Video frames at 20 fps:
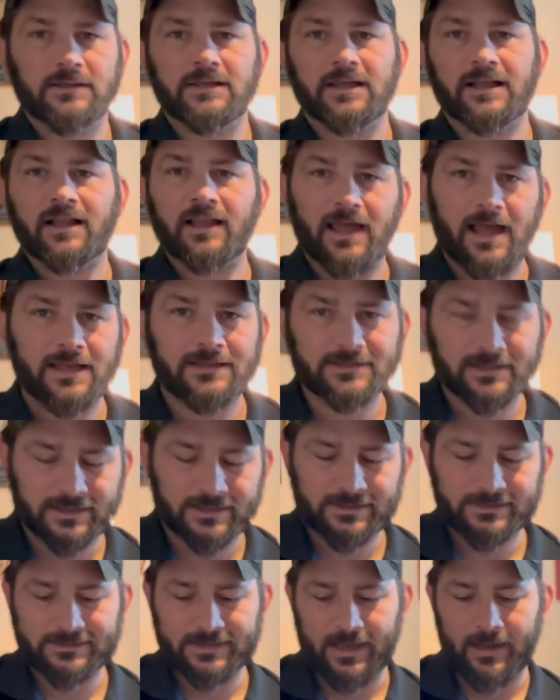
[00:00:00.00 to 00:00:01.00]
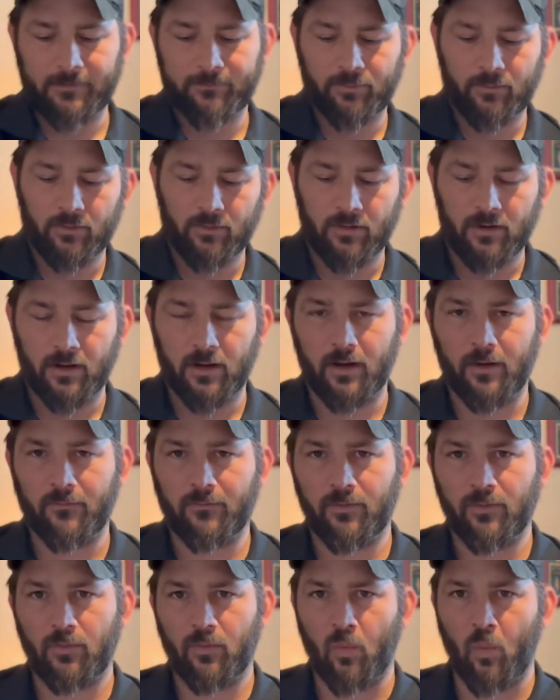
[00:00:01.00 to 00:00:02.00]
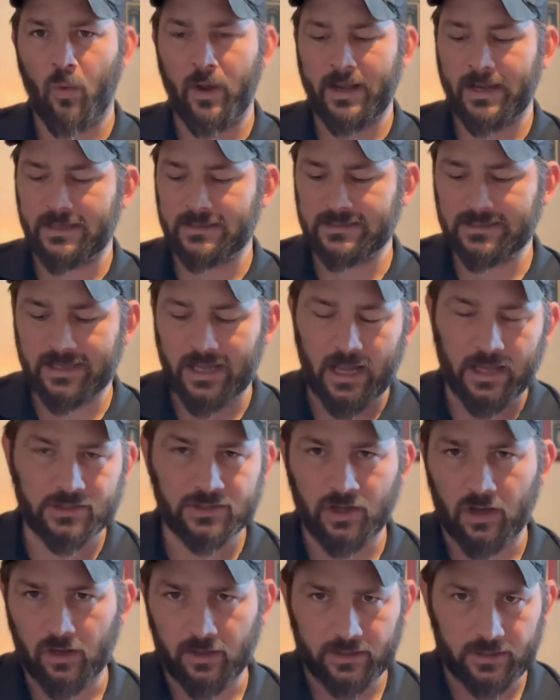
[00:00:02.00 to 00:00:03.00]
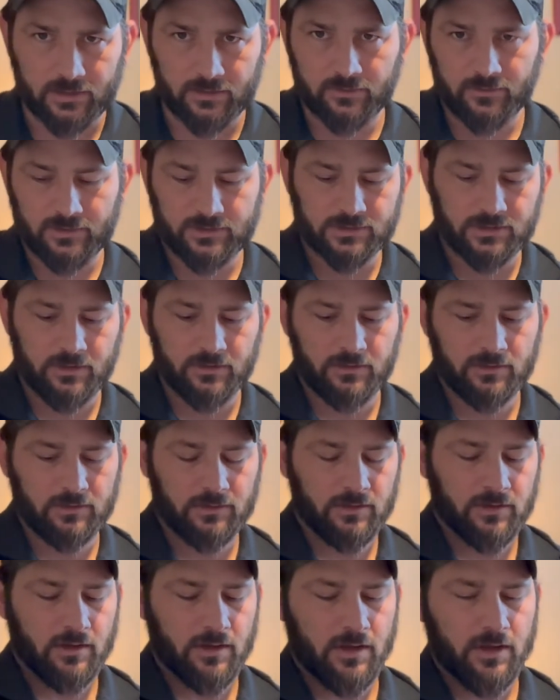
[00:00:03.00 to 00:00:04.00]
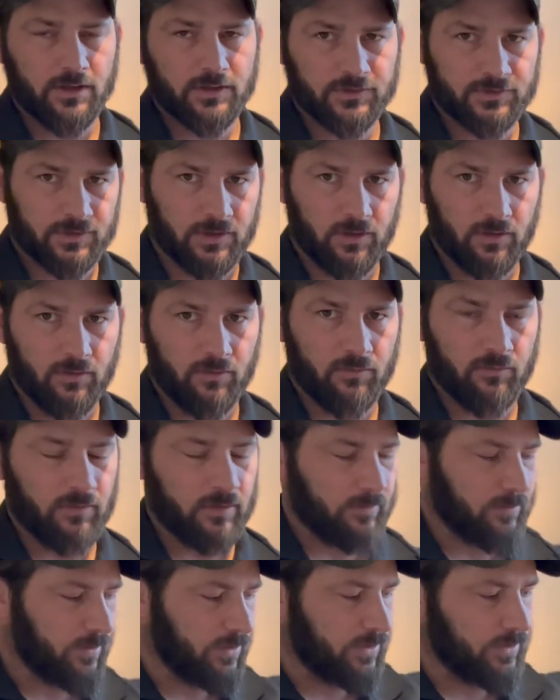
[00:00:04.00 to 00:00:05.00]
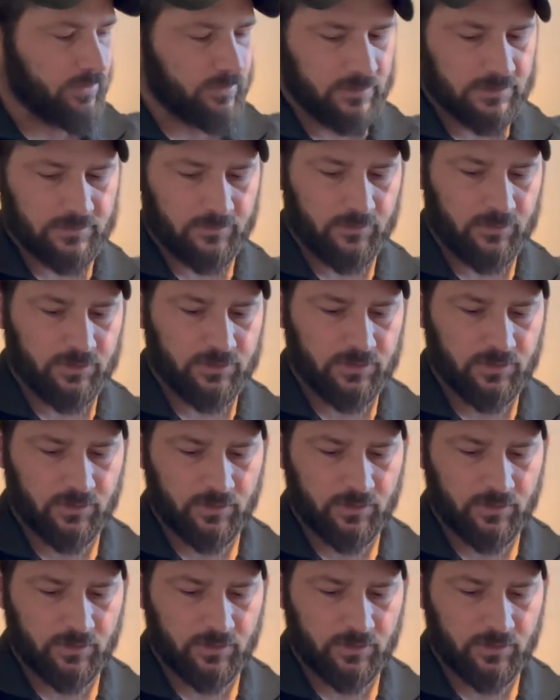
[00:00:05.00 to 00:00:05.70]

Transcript: is the classic example of when it's not talking to each other. So what I'm going to do is I'm going to